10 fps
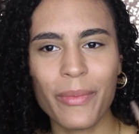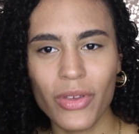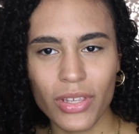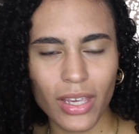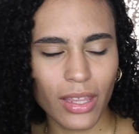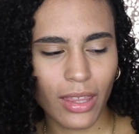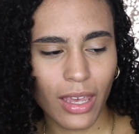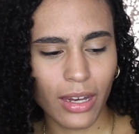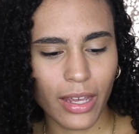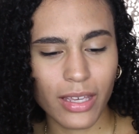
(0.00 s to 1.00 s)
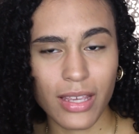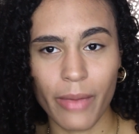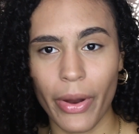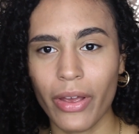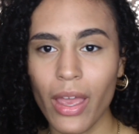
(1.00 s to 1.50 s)
I'm using the NYX
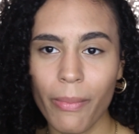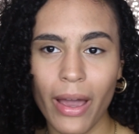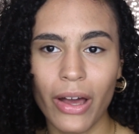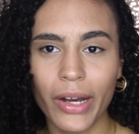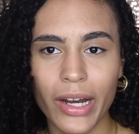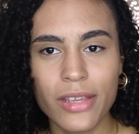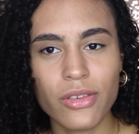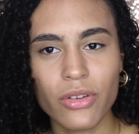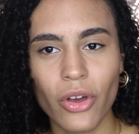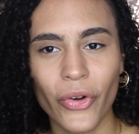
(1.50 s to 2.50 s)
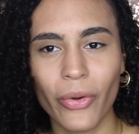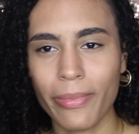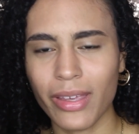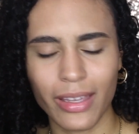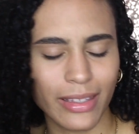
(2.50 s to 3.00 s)
Eyebrow Cake Powder, as you know,
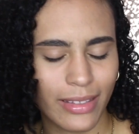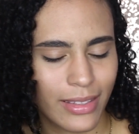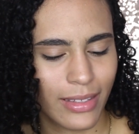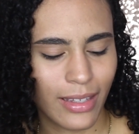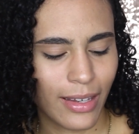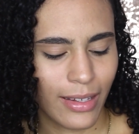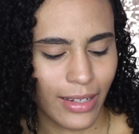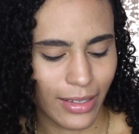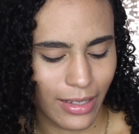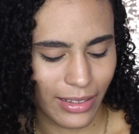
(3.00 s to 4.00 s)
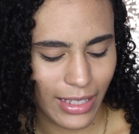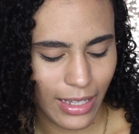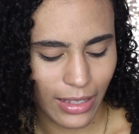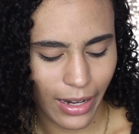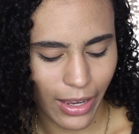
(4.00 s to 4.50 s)
because that's the only
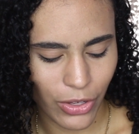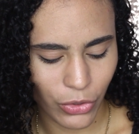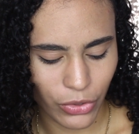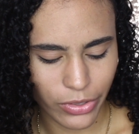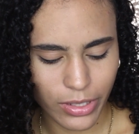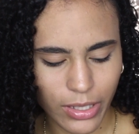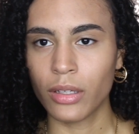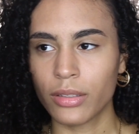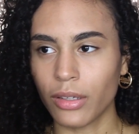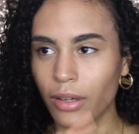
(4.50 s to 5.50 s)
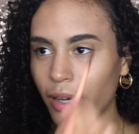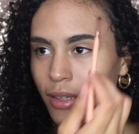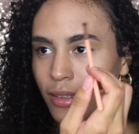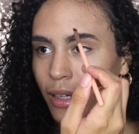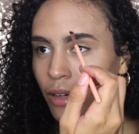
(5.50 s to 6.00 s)
thing that I use. So
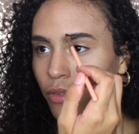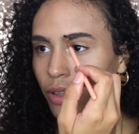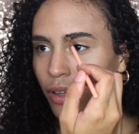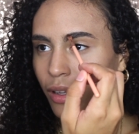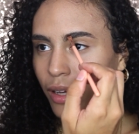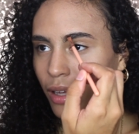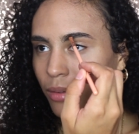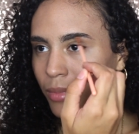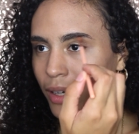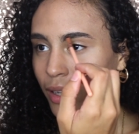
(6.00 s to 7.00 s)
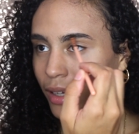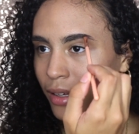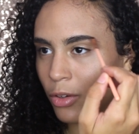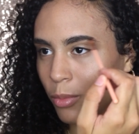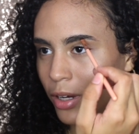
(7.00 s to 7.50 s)
guys, I really like my
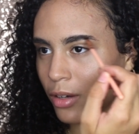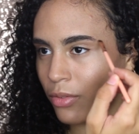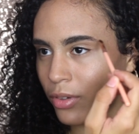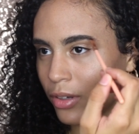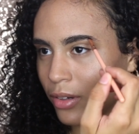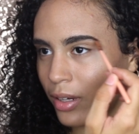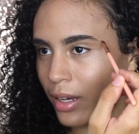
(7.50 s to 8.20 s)
new microphone.